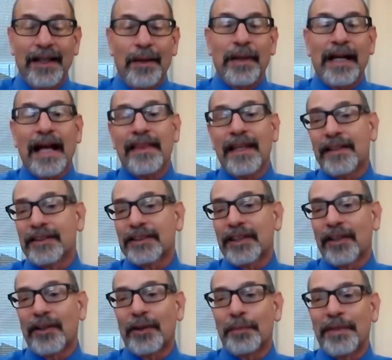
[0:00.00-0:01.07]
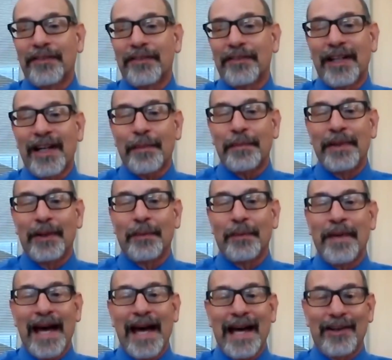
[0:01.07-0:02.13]
But I think there's a little bit of an uphill
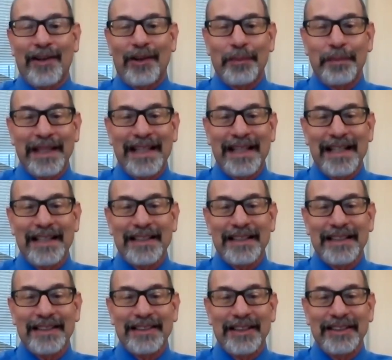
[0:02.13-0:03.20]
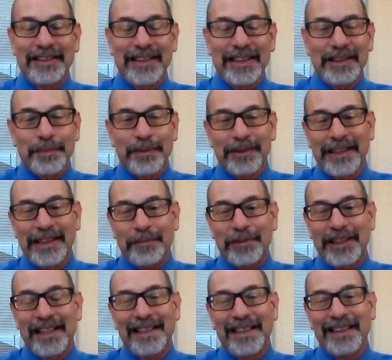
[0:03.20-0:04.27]
battle because there's this
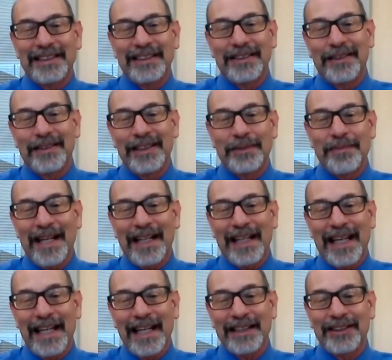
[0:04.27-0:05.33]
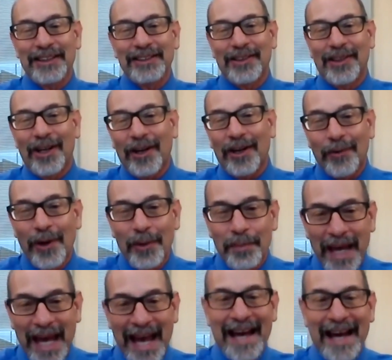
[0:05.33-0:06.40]
perception that these medications are, quote,
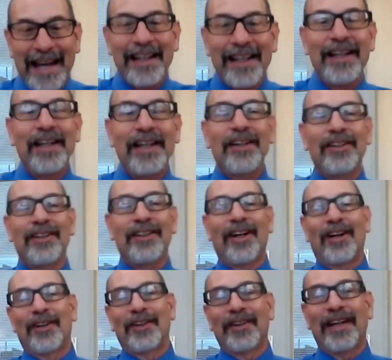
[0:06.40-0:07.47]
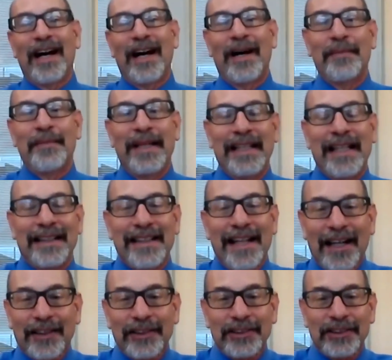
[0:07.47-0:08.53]
bad, and that
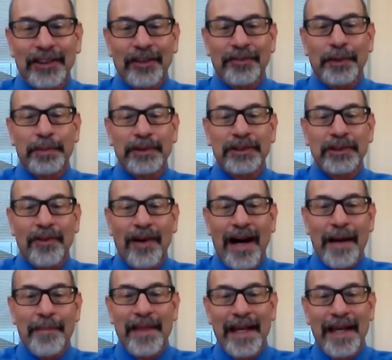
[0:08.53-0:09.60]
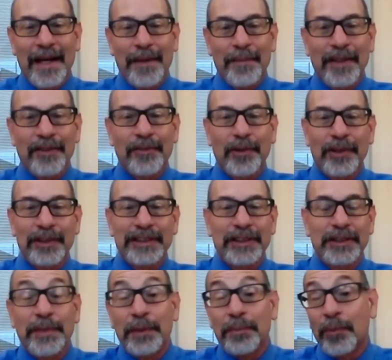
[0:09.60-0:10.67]
doctors overprescribe them. And of course,
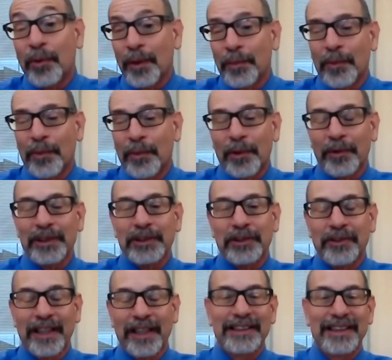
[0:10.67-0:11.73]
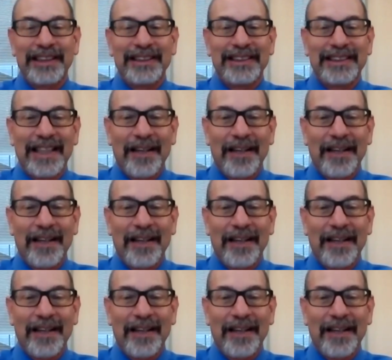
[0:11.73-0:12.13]
there's been more and more restrictions